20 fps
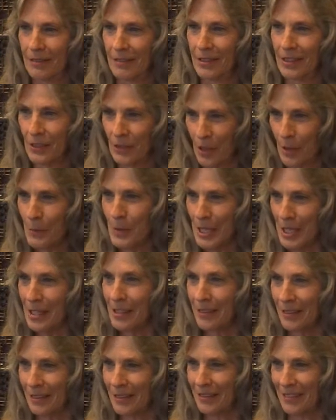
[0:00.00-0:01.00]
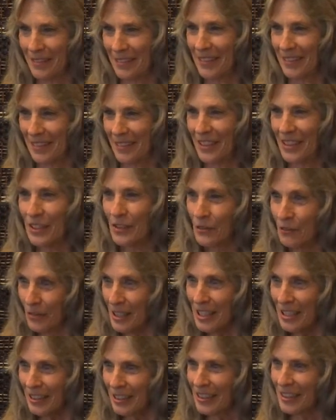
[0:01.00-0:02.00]
Do you know what I mean? You can
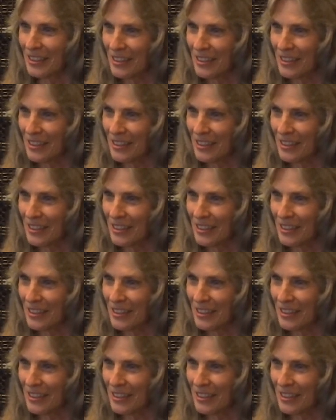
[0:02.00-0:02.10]
feel it.